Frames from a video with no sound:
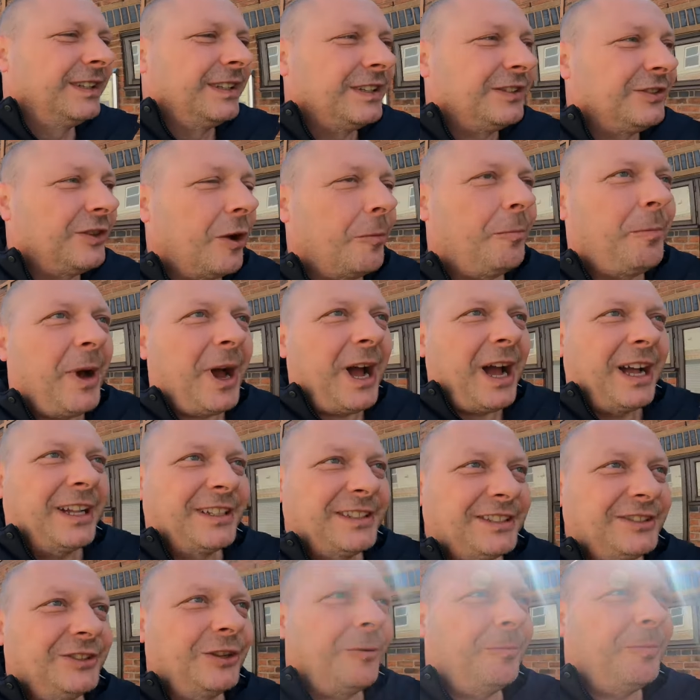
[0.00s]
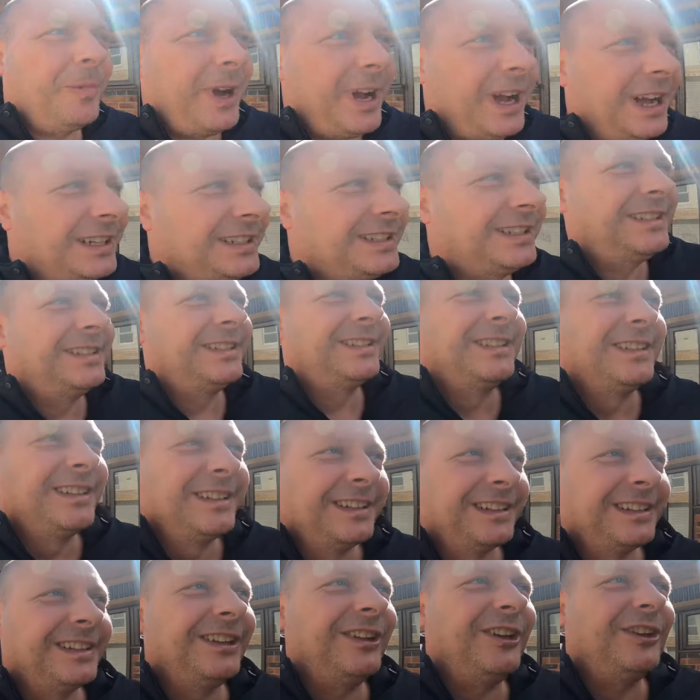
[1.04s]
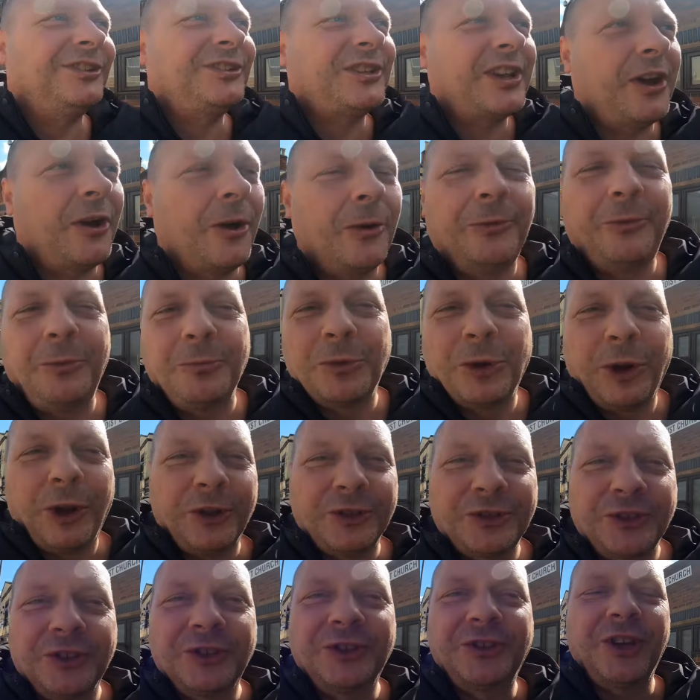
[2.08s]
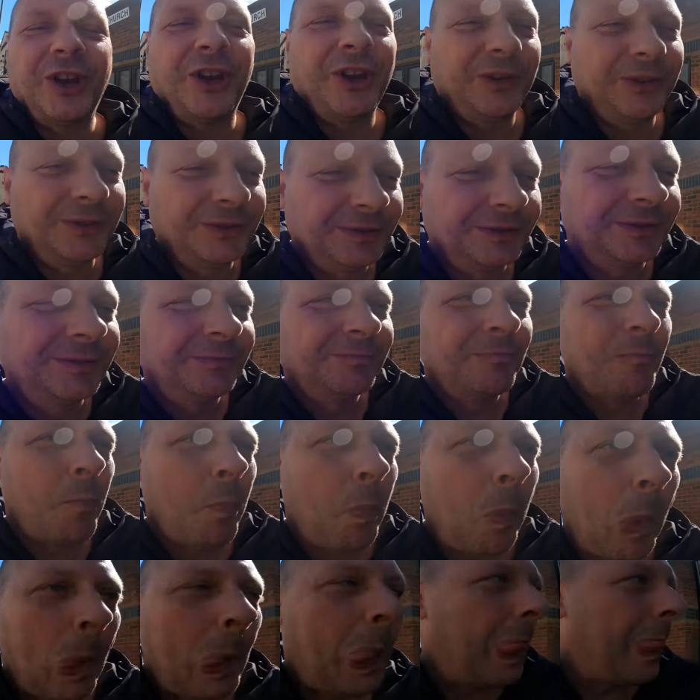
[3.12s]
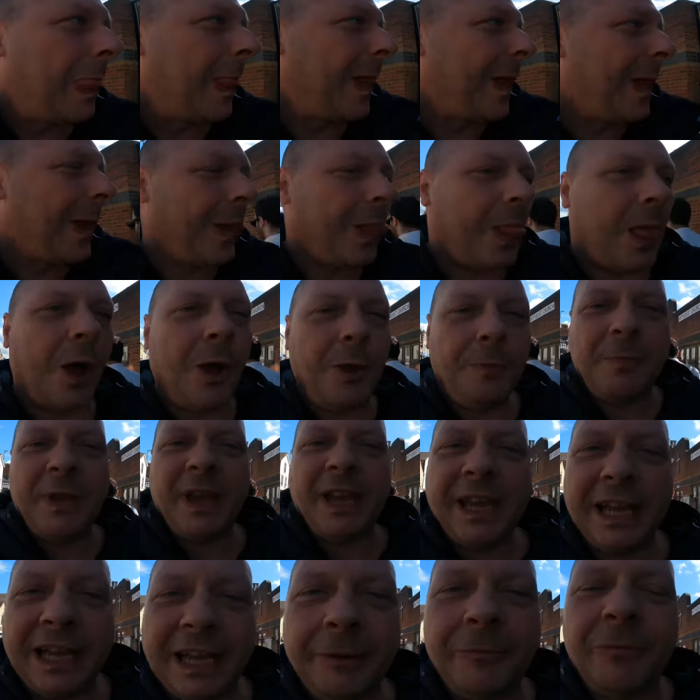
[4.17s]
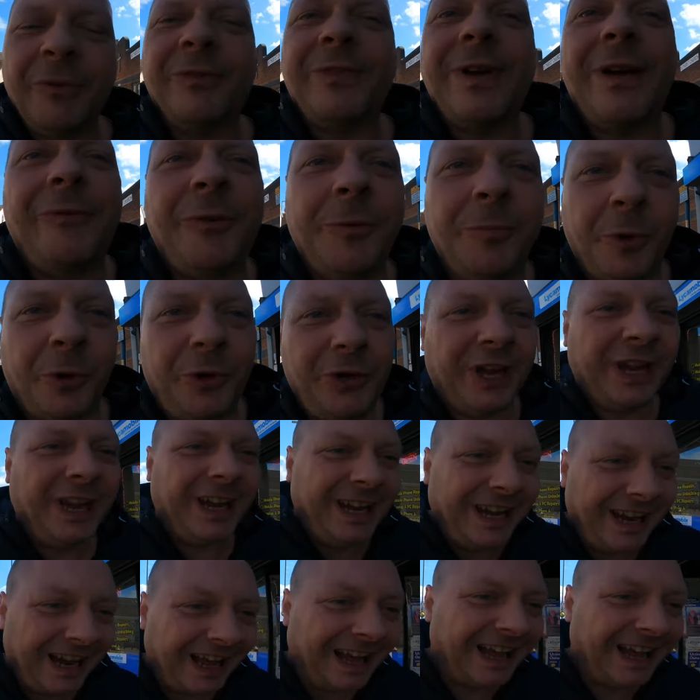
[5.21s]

It's not bad, it's not bad. Like I say, I'm from Gloucester, so I'm mingling with everybody.